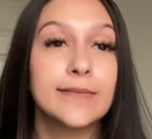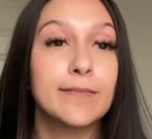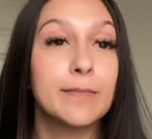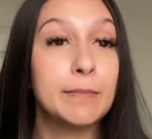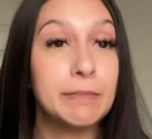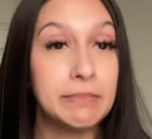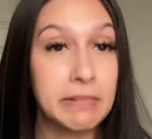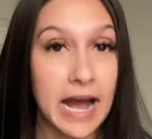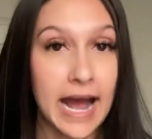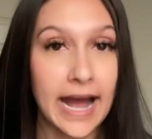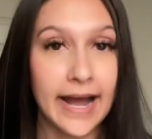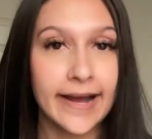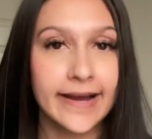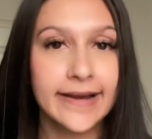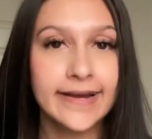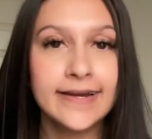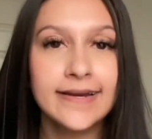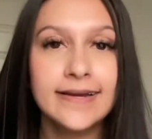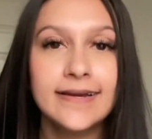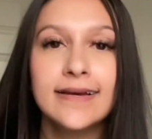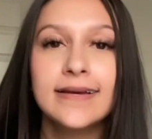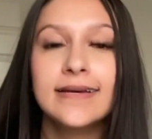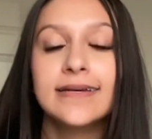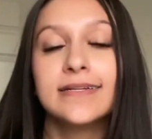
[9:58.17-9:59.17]
bag
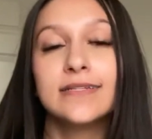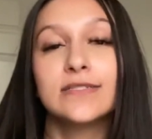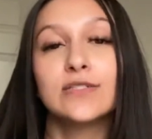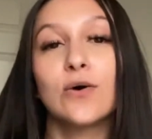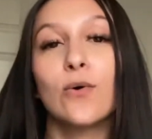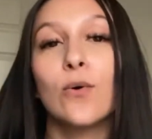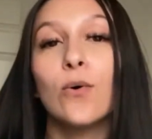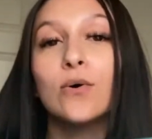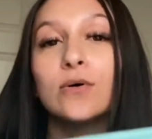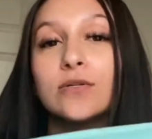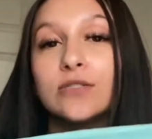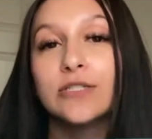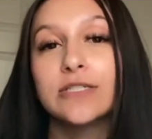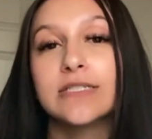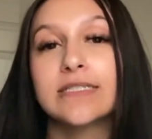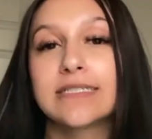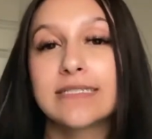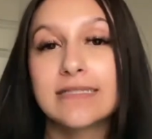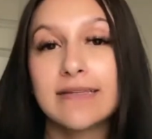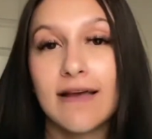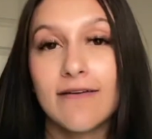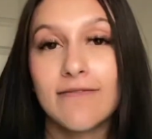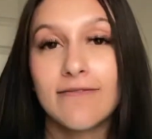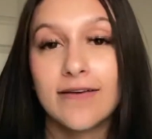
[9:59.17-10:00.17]
to hold your
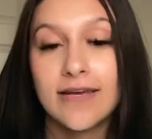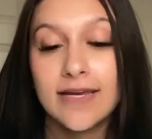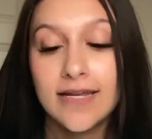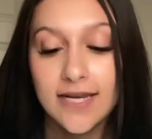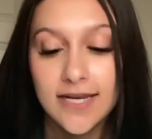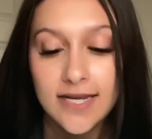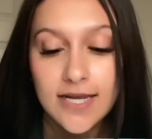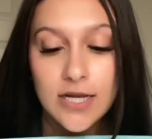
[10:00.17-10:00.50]
stuff in.